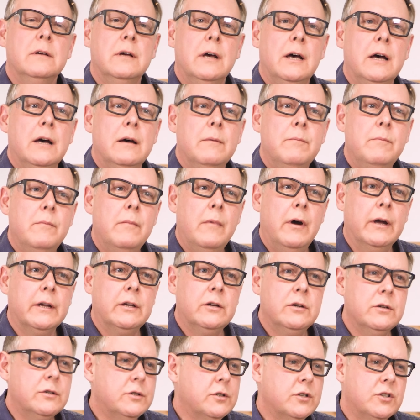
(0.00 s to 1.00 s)
I
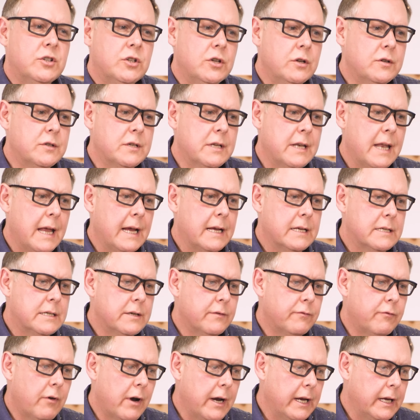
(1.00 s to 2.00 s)
could just use a
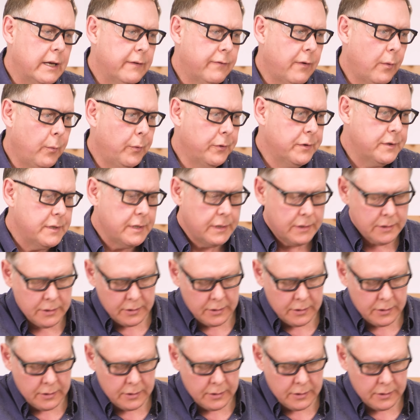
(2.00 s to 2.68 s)
negative rake if I wanted